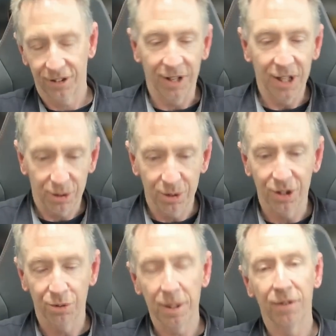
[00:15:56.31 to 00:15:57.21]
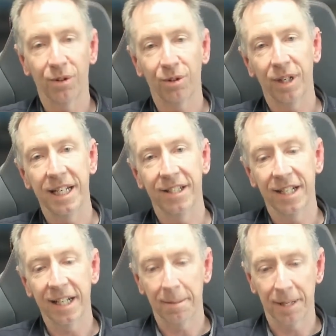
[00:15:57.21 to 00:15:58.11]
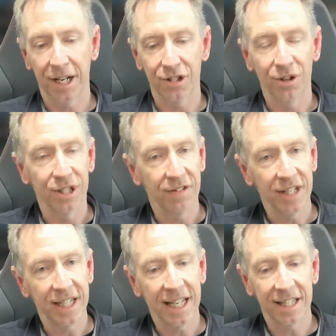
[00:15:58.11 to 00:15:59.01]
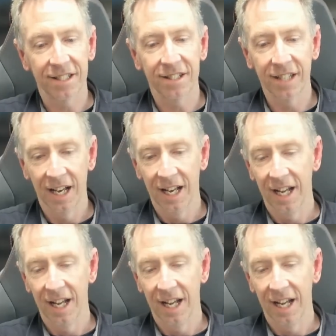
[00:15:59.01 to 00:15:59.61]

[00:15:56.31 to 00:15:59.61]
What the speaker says: of 3 single application longevity tests,